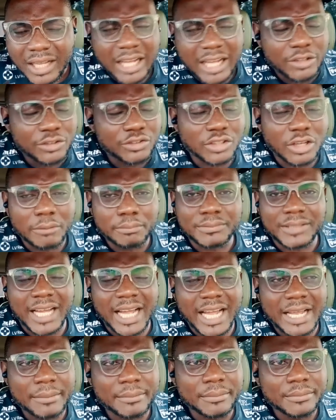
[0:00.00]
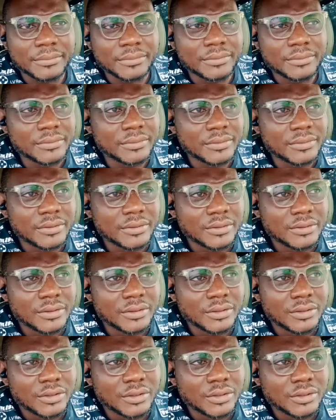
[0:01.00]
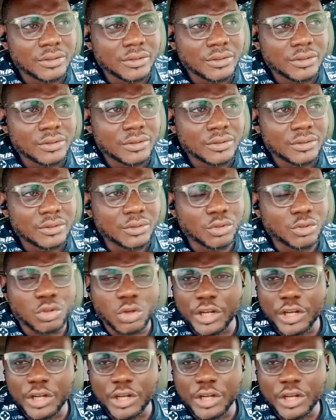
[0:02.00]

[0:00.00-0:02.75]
and sometimes you